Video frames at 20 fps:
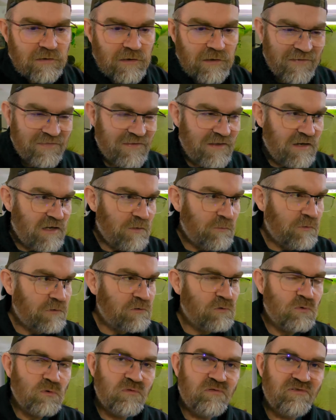And then I
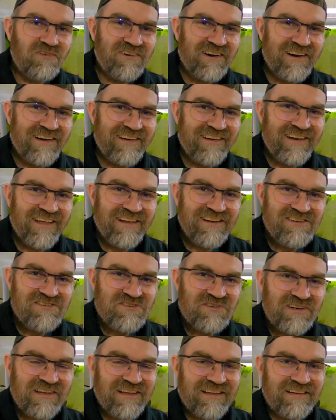would go for a
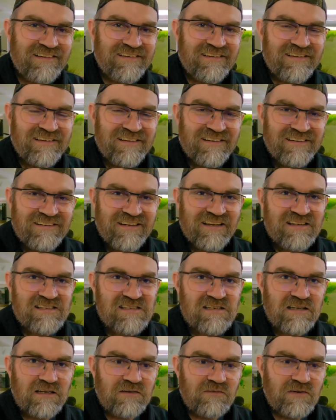nitrate
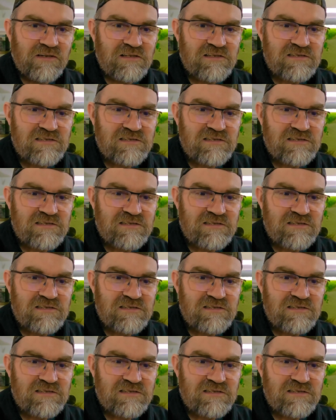test kit, right?